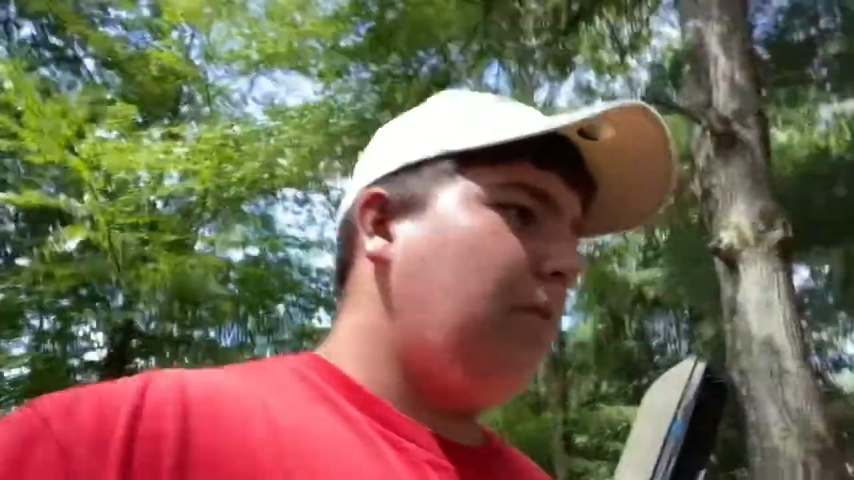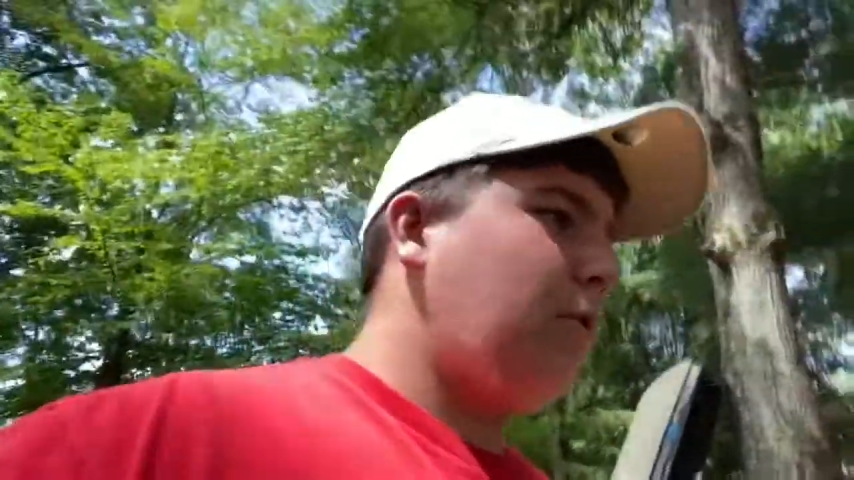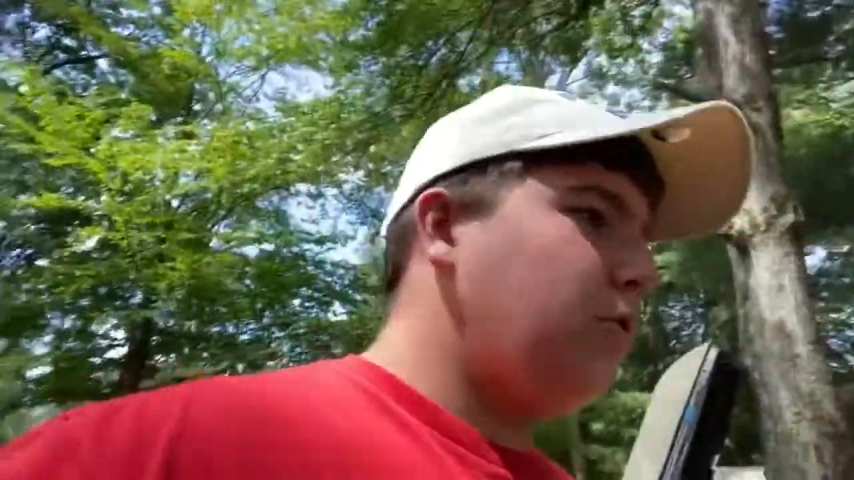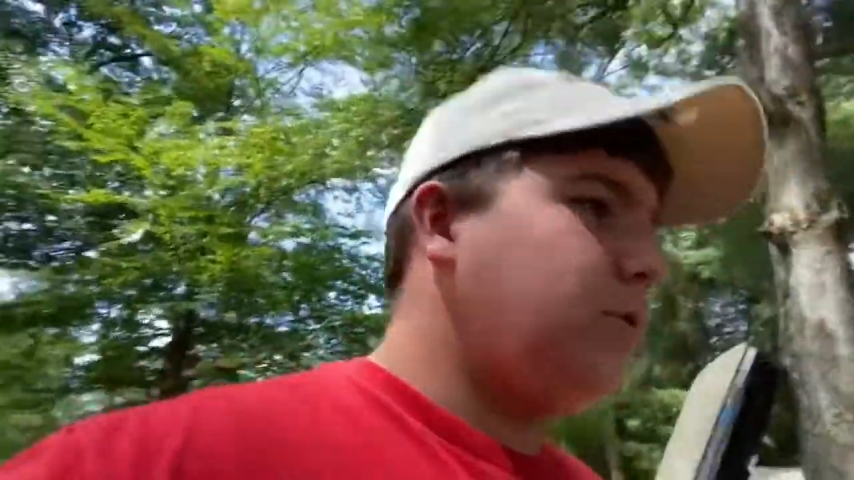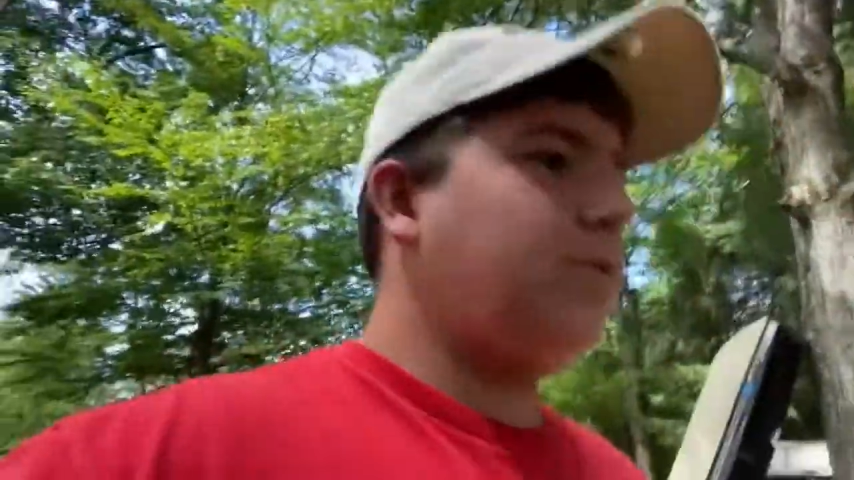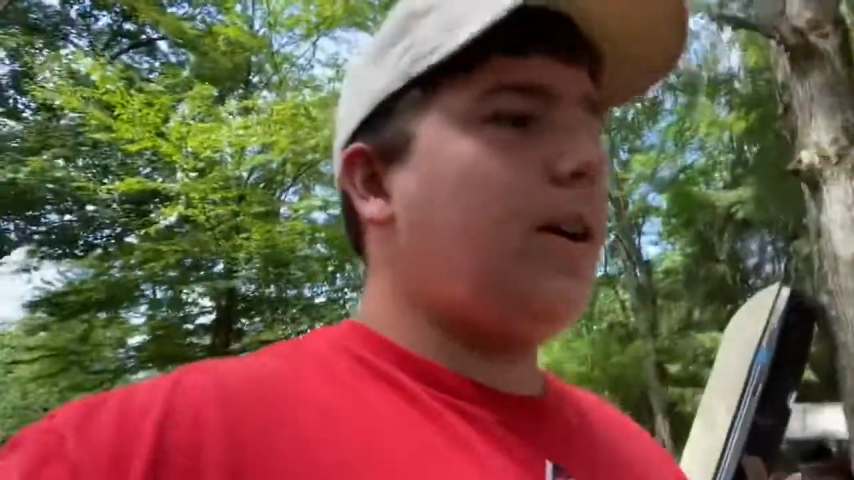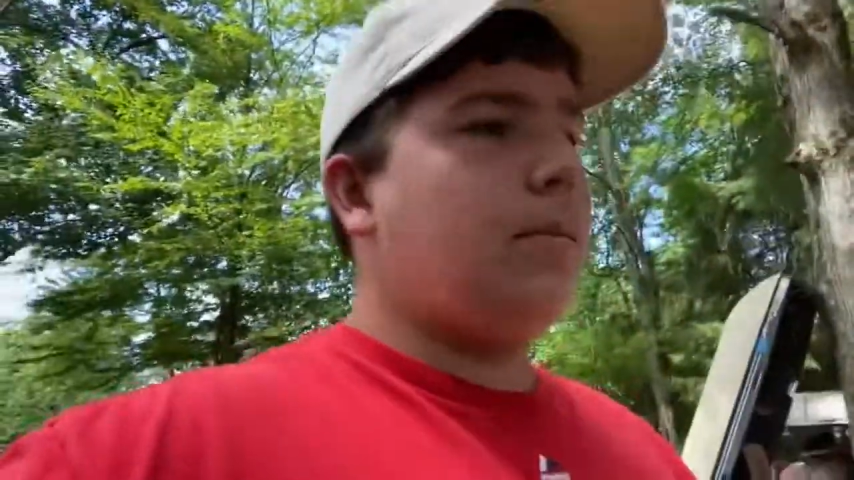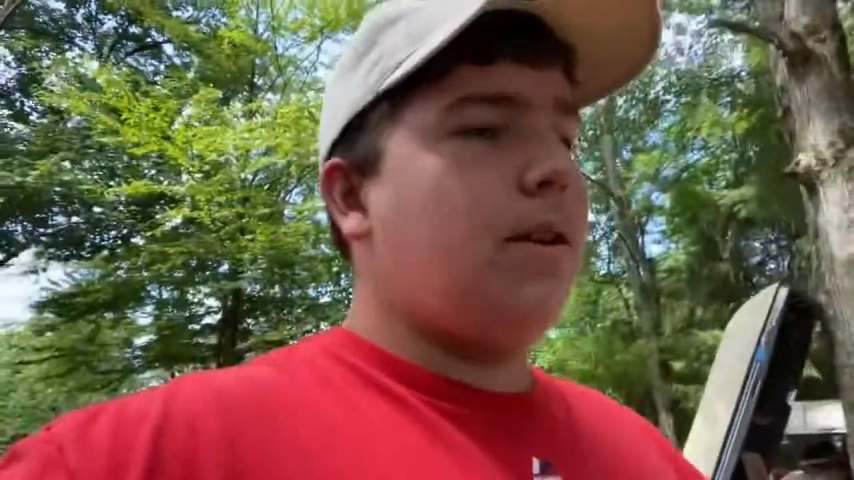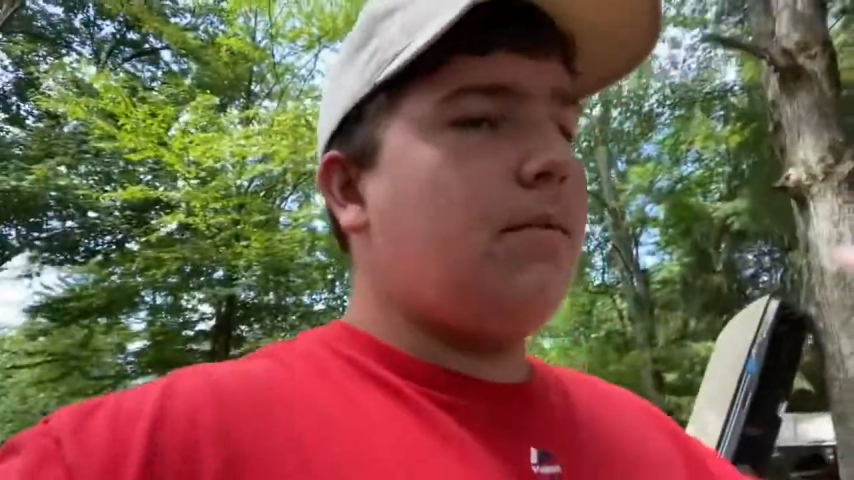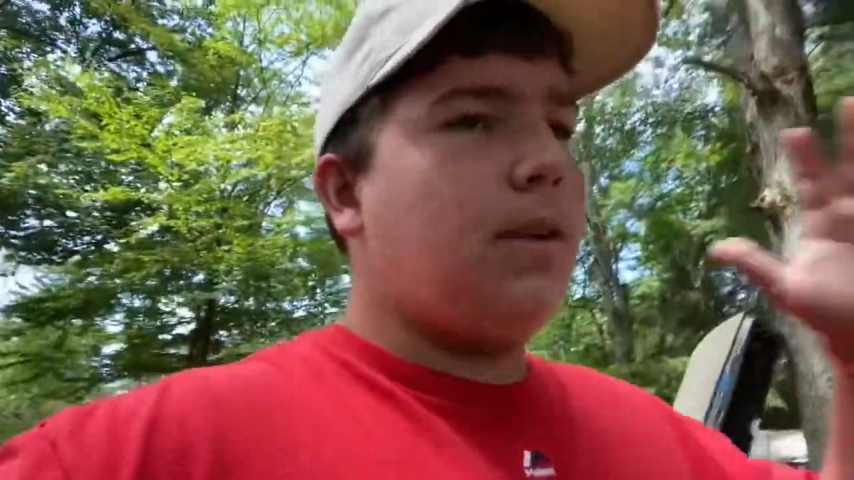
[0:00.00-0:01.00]
Go subscribe
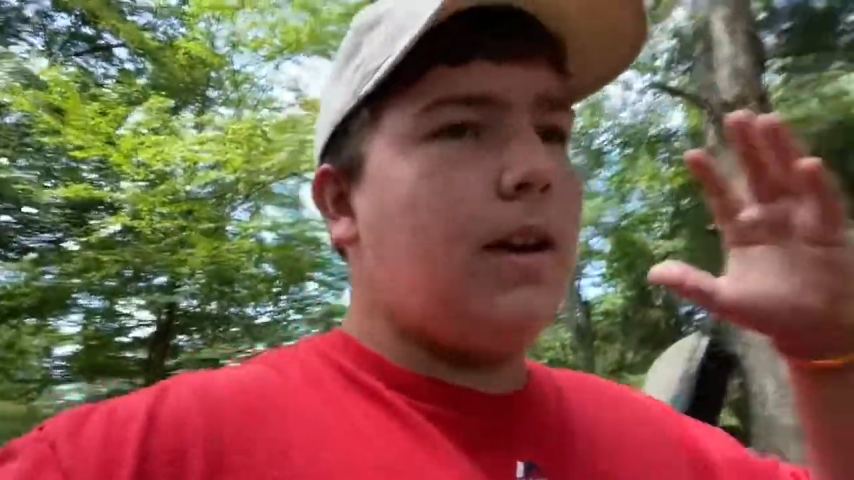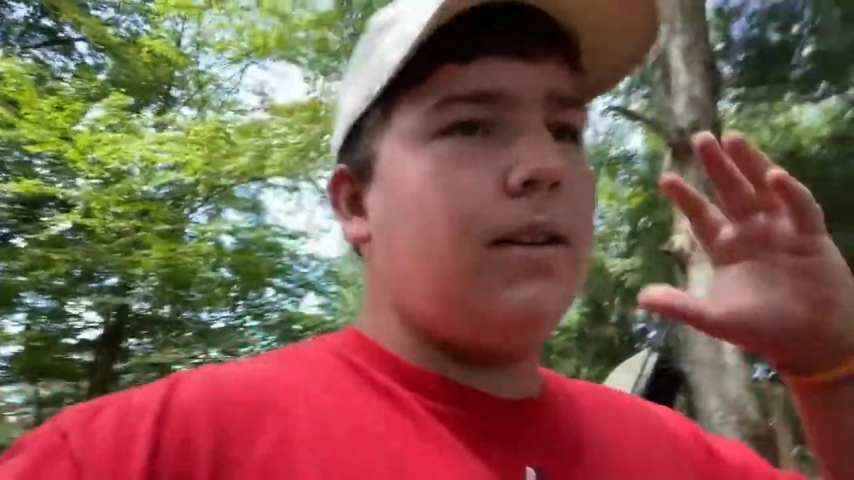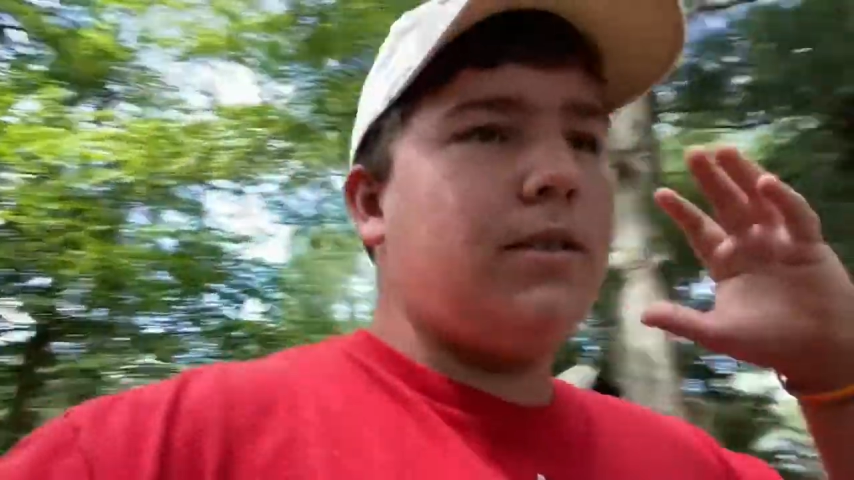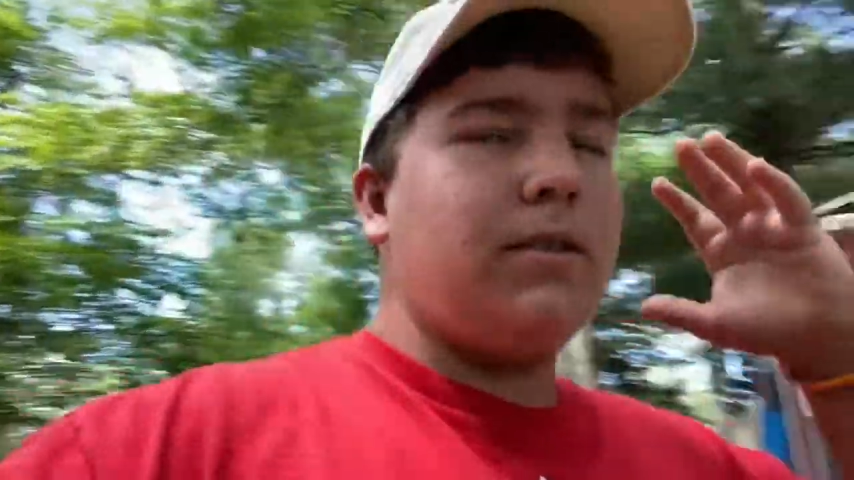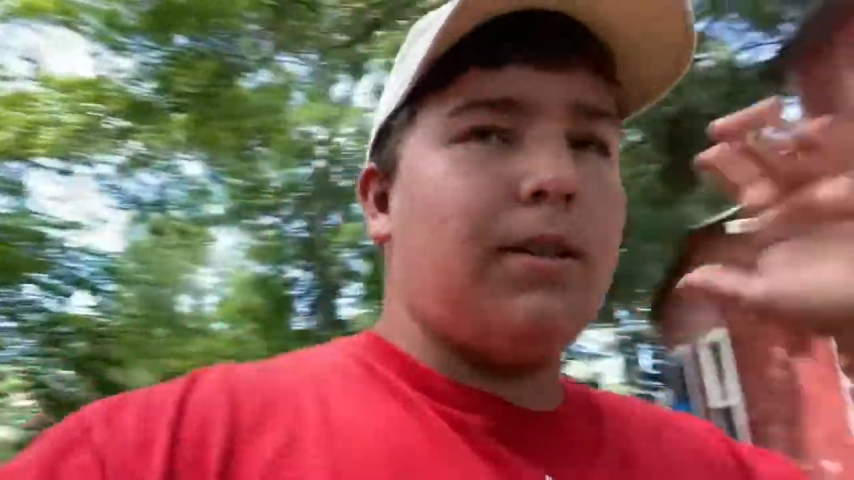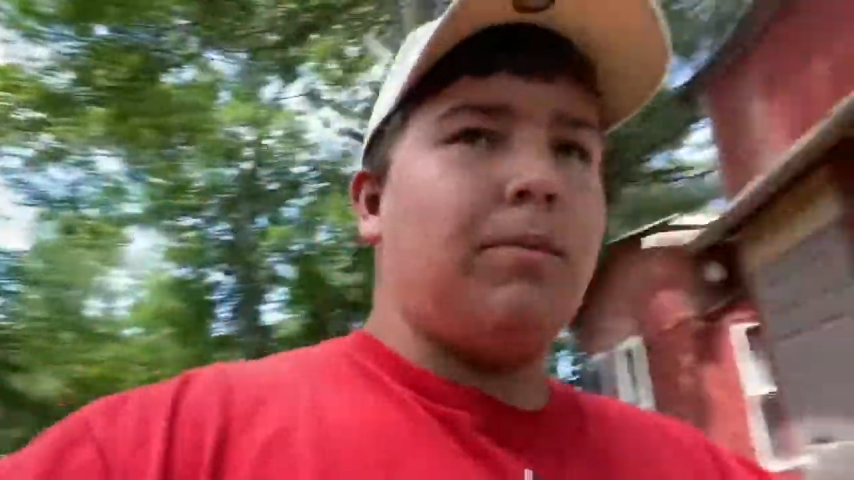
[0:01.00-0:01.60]
to them, guys.